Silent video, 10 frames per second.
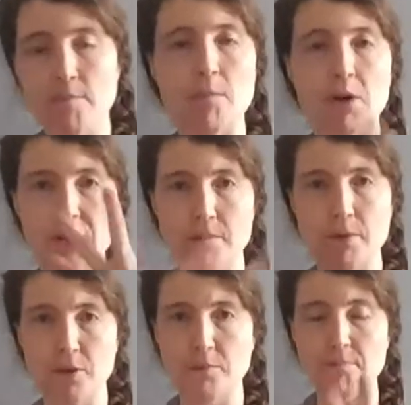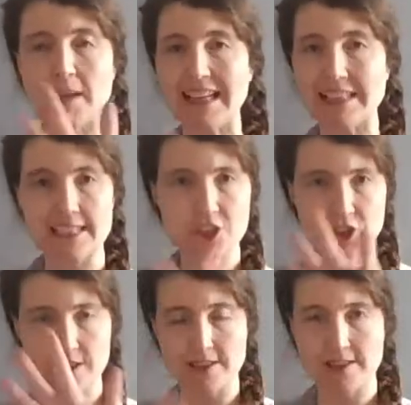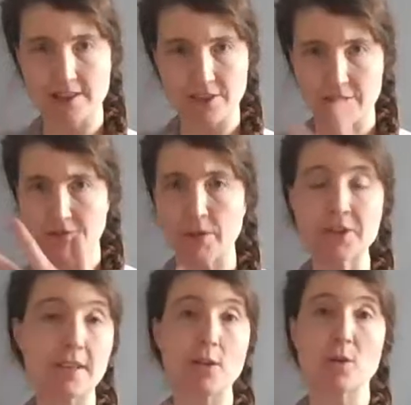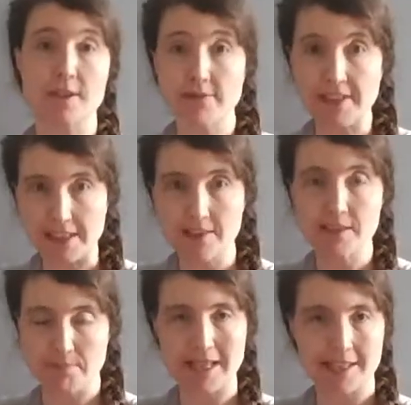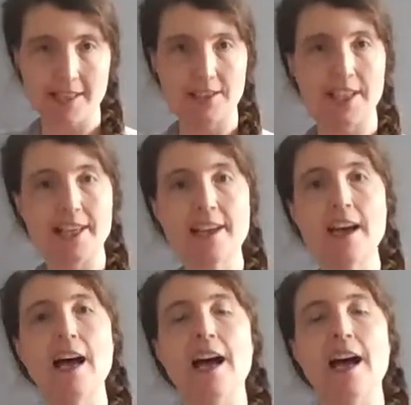multiple main dishes and, you know, multi-course feast, basically.